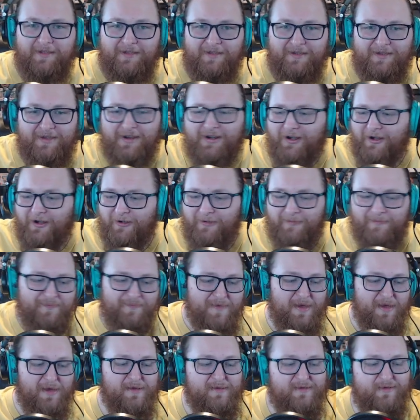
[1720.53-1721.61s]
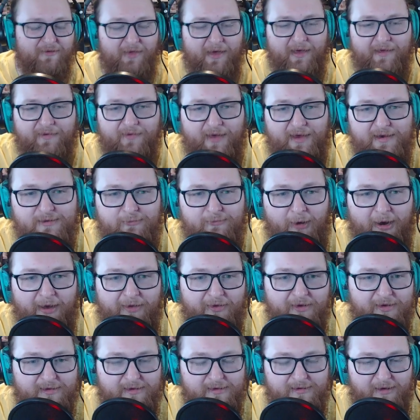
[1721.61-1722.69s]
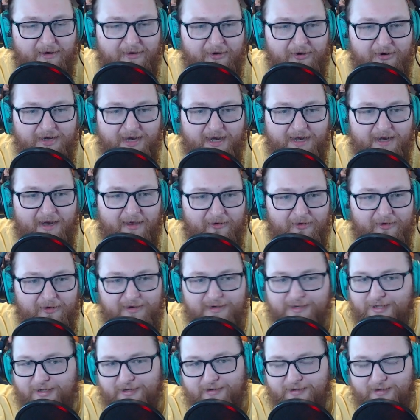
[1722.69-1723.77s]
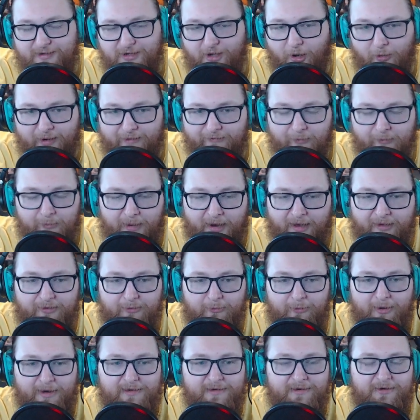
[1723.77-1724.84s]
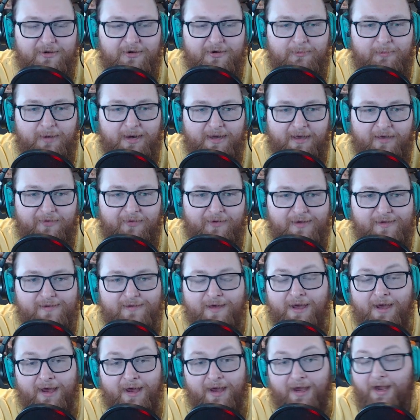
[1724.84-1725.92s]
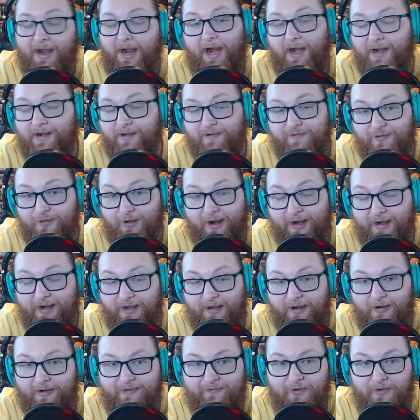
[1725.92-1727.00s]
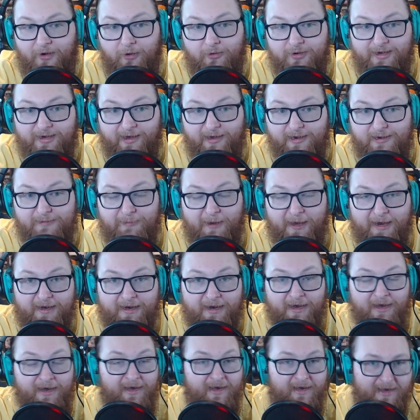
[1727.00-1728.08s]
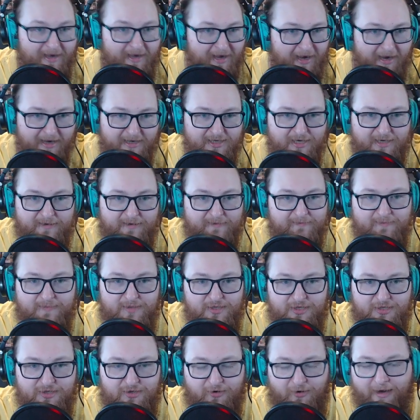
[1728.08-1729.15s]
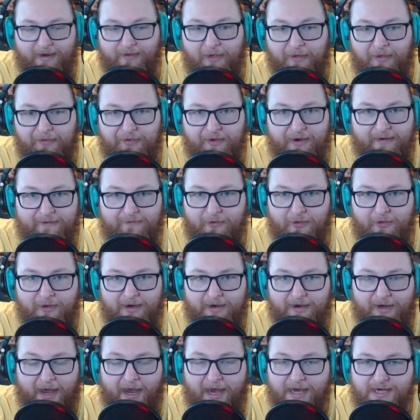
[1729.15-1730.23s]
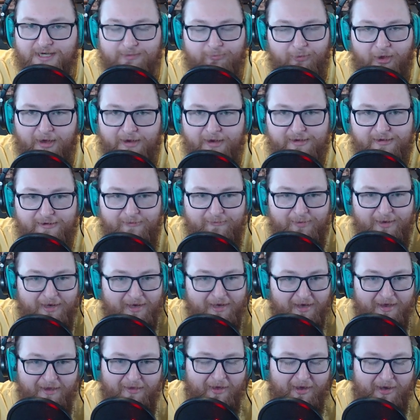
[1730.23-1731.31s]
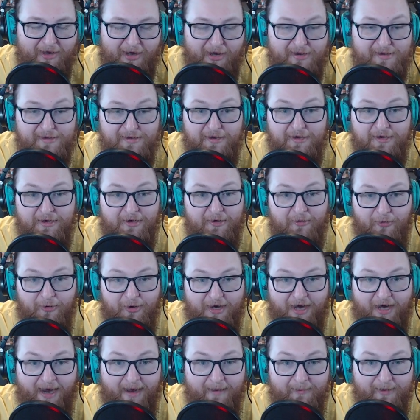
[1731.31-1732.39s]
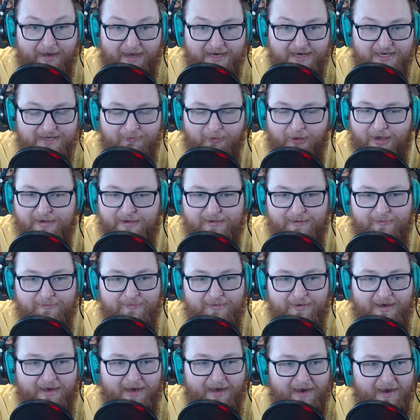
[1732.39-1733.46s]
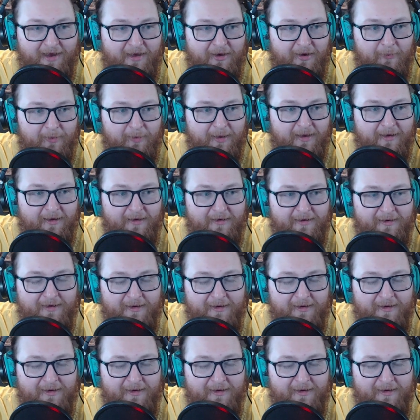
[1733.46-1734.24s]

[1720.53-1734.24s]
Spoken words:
you know? So that's why this is under $10. Just don't even bother wasting your money on this. And if you get it out of an OTS pack, just trade that thing for like an Ash Blossom, like a singular common Ash Blossom. It'll be